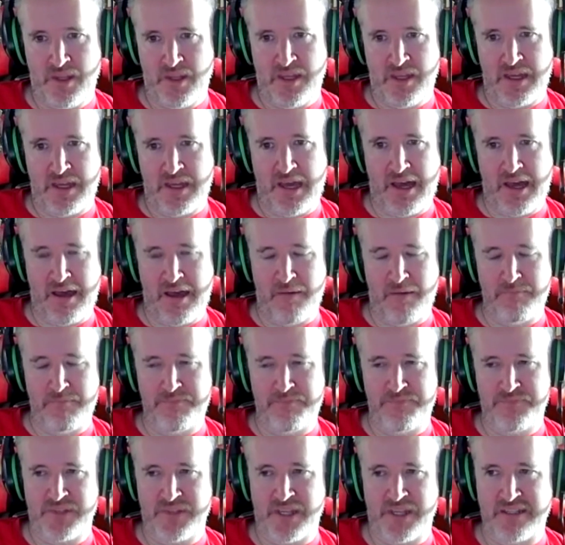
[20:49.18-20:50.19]
And
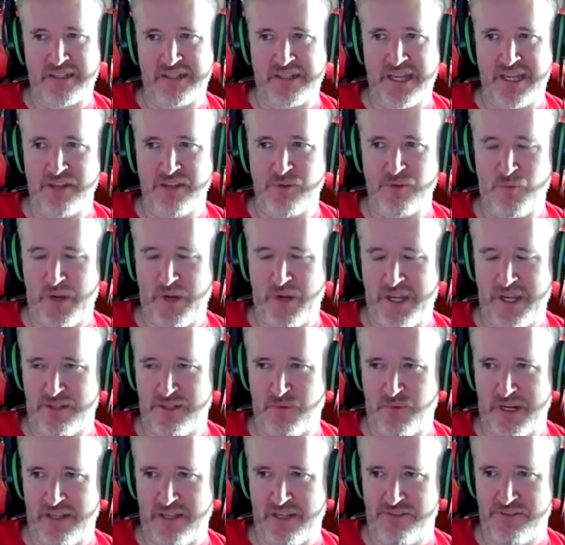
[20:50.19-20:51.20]
then the other weird
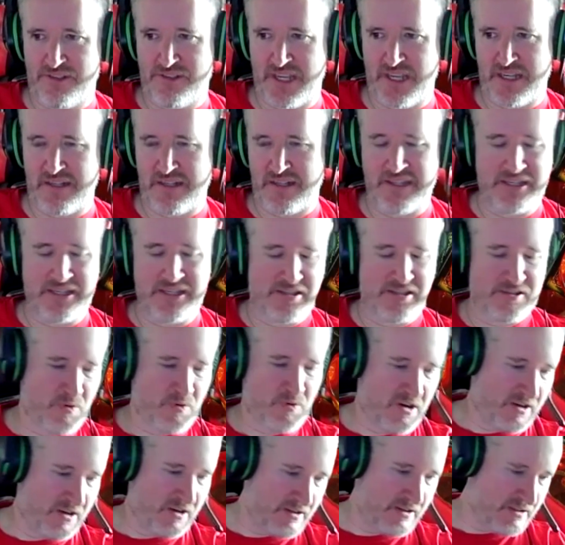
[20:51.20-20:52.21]
one I've seen, and this is
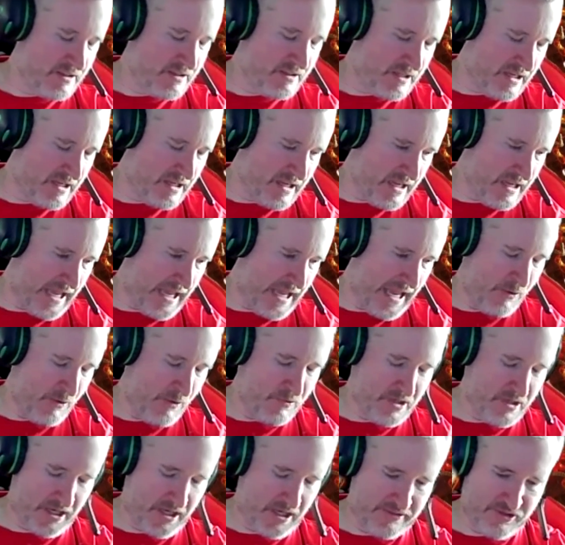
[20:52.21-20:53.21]
what
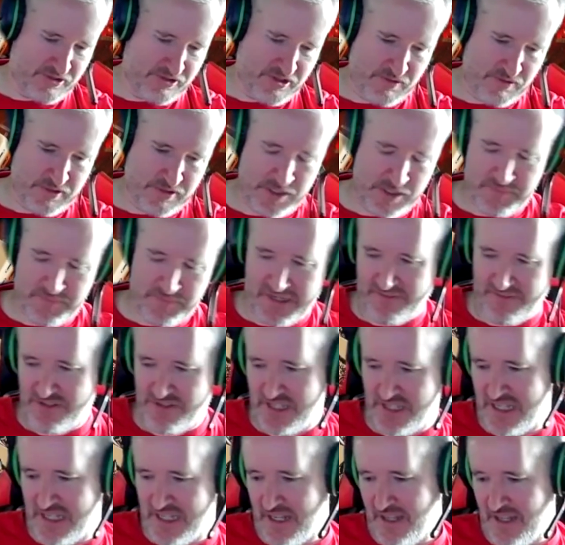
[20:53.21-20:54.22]
Outgunned uses, but I've
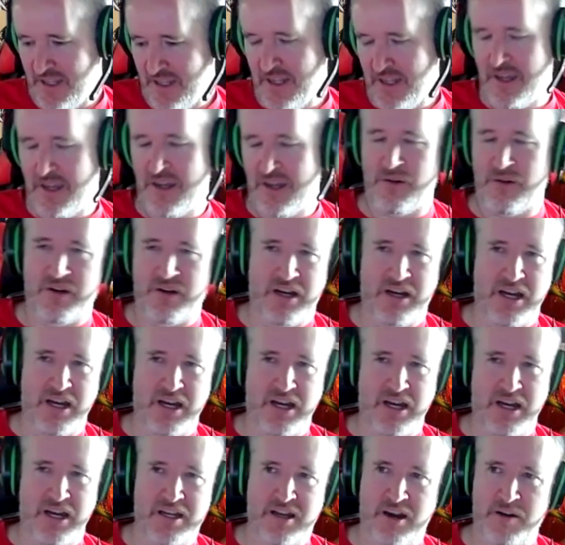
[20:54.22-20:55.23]
seen it. Well, I
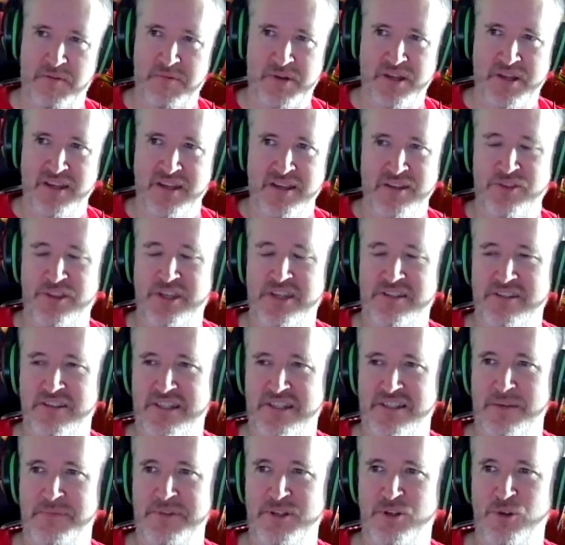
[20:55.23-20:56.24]
can't remember. There's
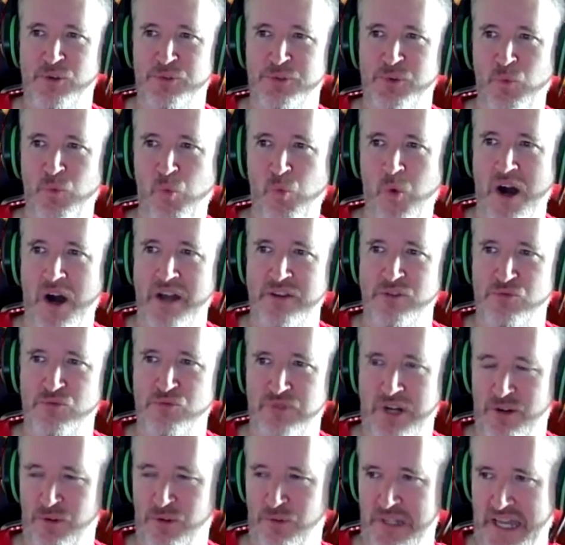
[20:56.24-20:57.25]
something called the one
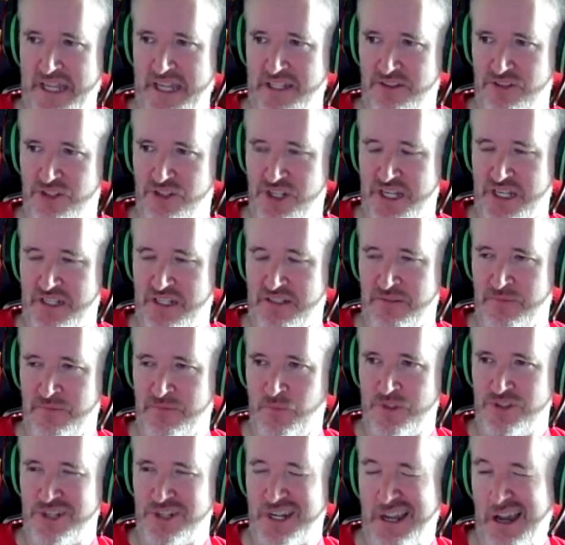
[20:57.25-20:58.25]
roll engine,
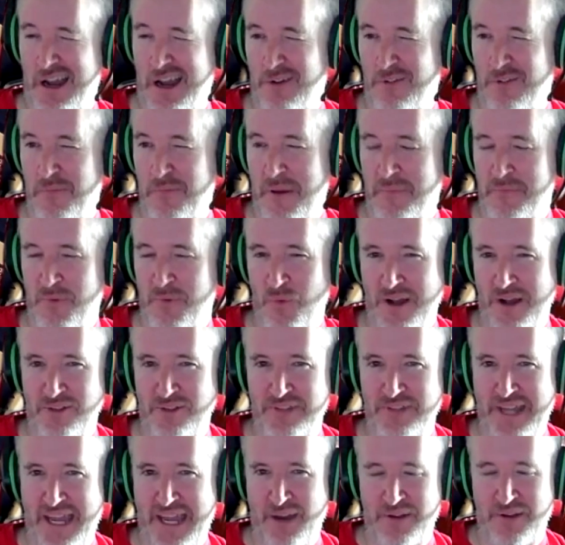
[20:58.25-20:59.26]
which I can't remember well
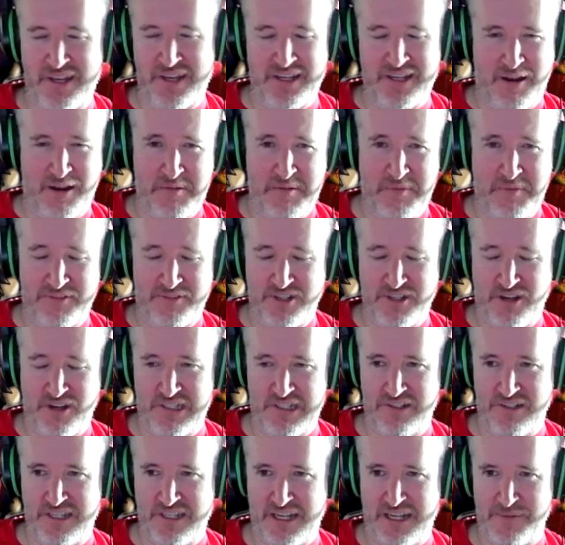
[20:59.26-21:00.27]
now, and I can't bother to go and
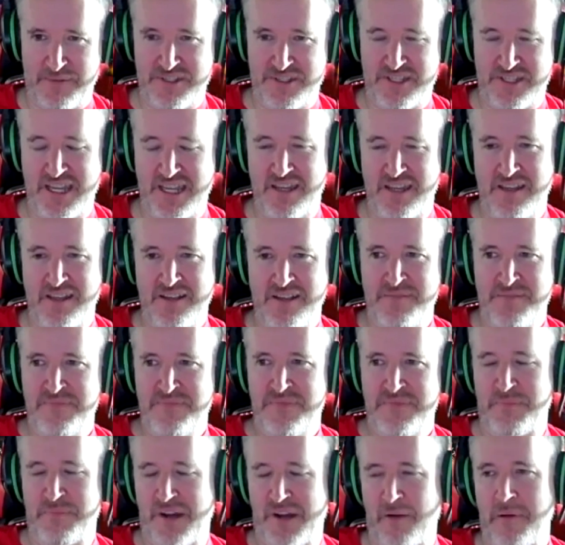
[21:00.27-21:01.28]
look it up, see it.
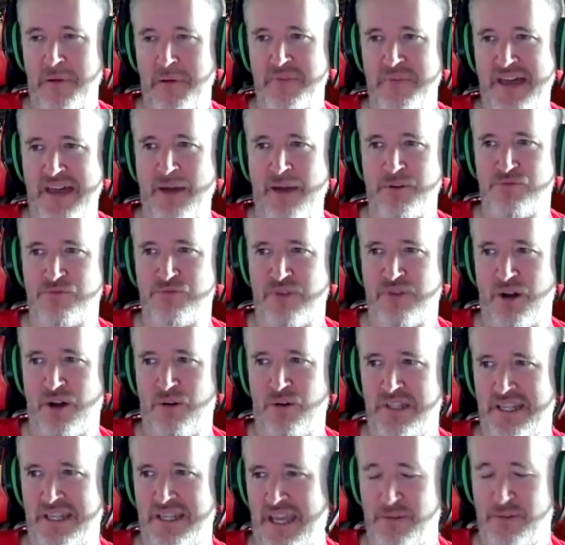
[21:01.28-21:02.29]
But I remember that was
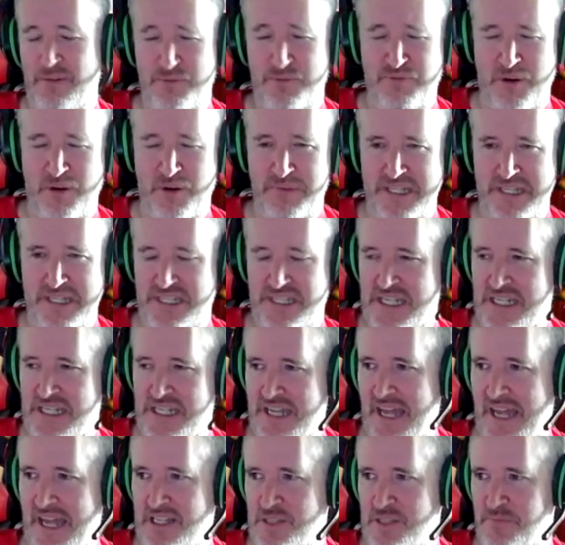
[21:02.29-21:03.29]
rolling. It was probably
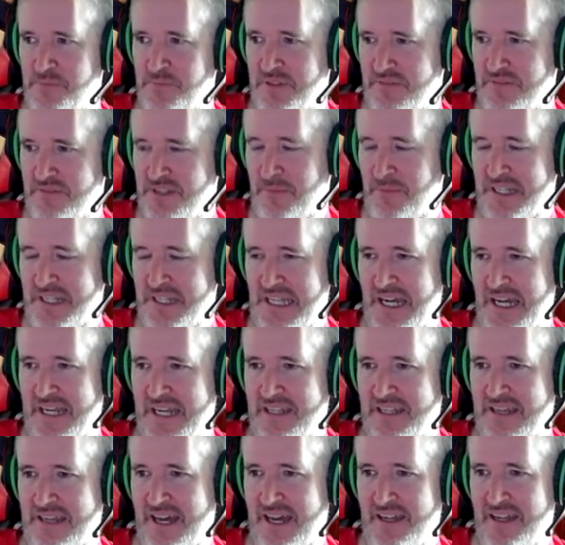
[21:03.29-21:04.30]
D10s, but something
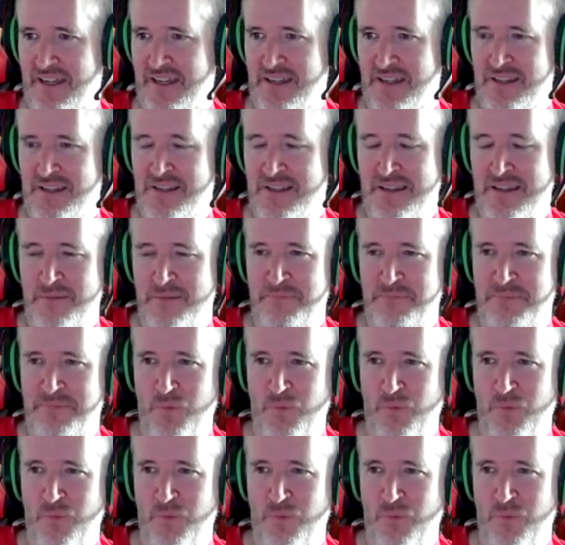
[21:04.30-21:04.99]
like that. But